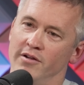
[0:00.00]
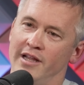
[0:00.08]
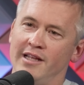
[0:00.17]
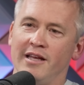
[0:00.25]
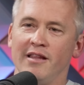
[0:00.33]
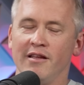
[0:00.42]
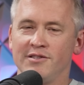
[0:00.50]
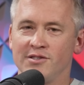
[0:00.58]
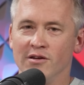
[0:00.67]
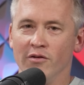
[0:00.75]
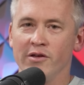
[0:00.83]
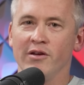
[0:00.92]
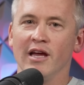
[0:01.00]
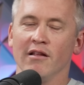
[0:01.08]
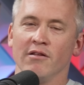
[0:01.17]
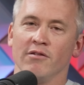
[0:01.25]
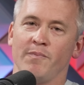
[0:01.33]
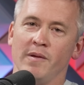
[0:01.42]
It, it, it's still you get a
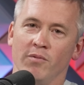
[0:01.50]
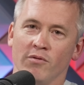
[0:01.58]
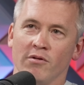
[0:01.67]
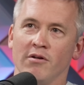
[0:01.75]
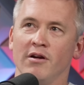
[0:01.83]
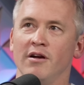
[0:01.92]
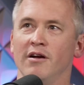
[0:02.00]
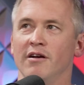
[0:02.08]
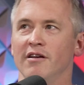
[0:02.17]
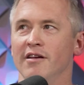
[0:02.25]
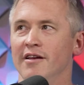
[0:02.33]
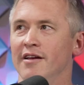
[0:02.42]
little people are uh,